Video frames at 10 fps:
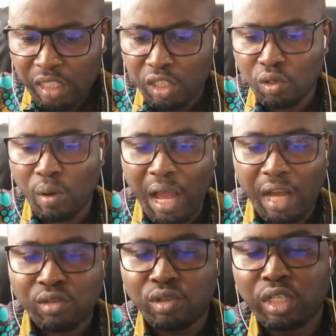you
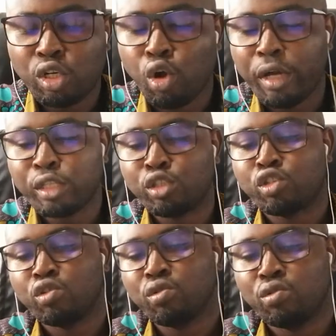are actually going
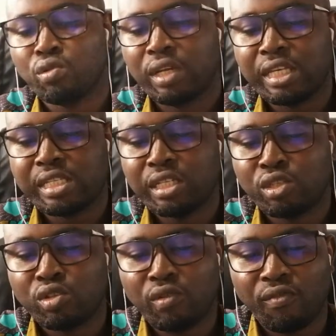to listen
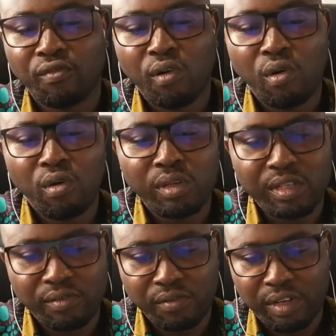to 4
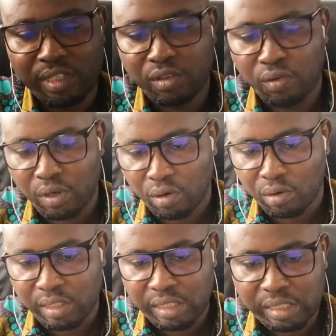different
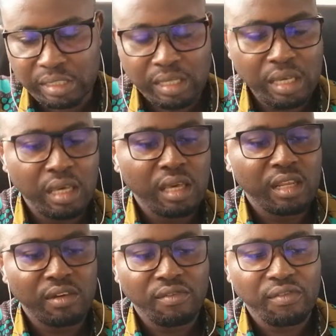recordings.
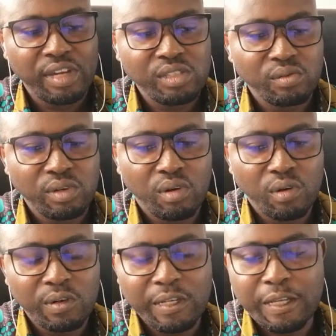The first
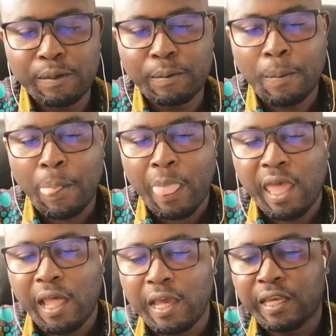recording
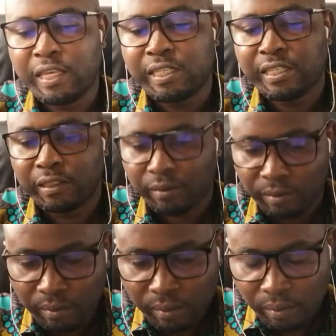is
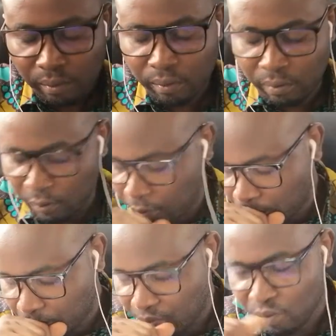
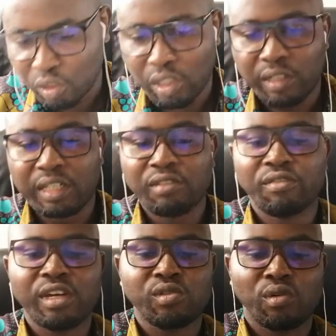the
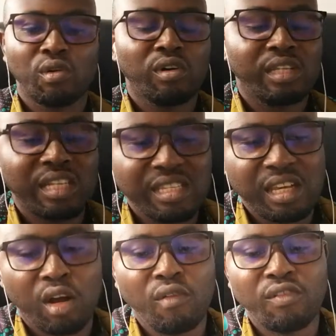first recording is
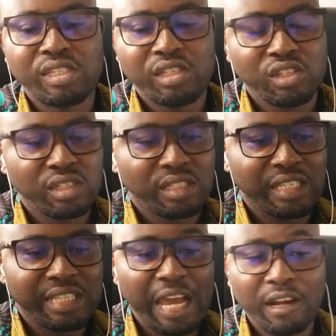a conversation, a
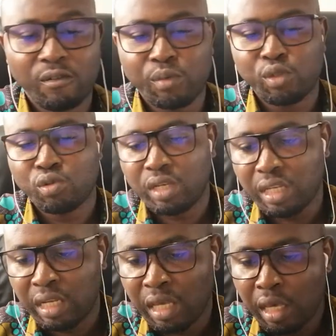dialogue
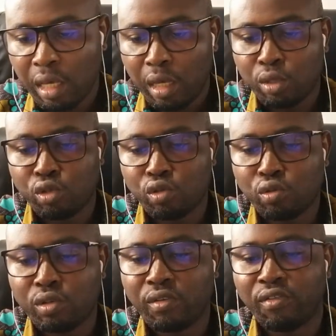between
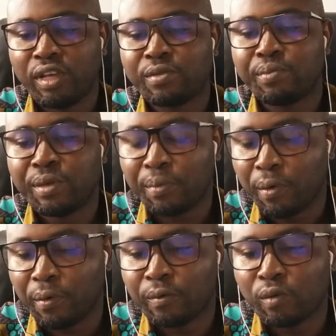2 different
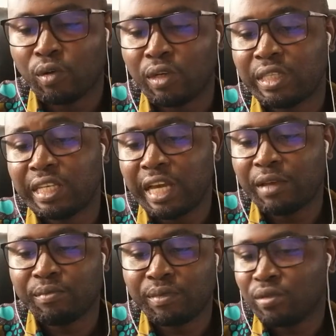people. Well, it
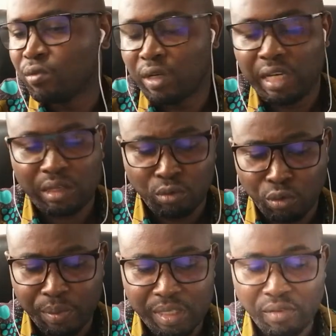can work, it
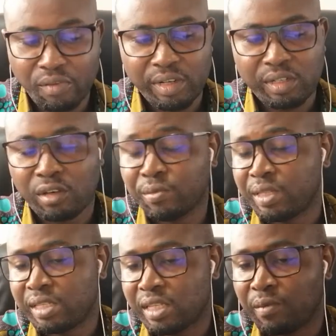could be different, it could be
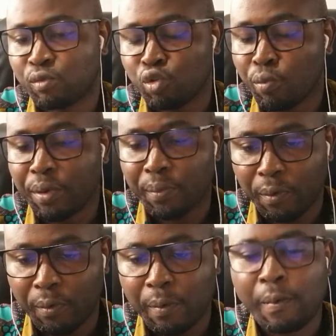the same. 2
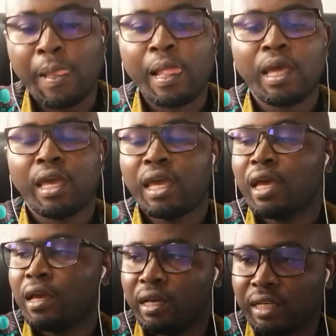people,
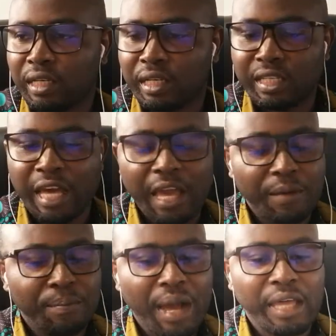either a
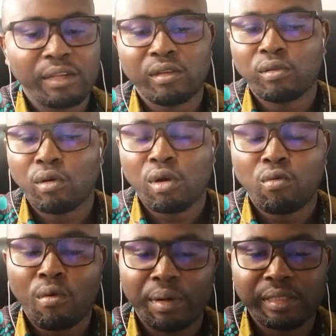man or a
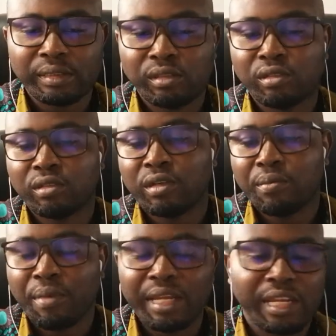woman, or
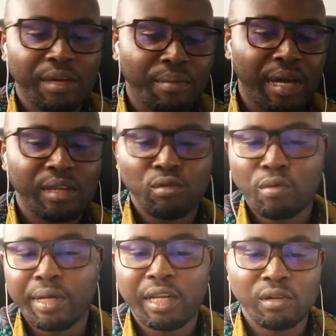a man and a man, a
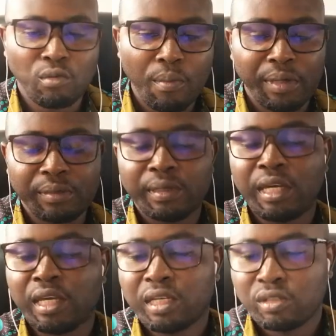woman and a woman.
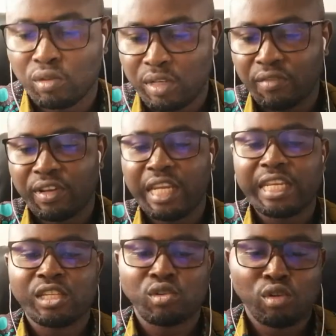So definitely
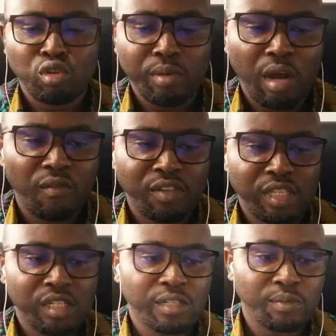there's going to be a
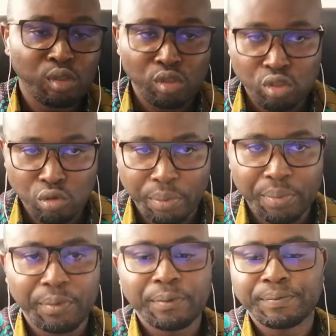conversation between 2 people.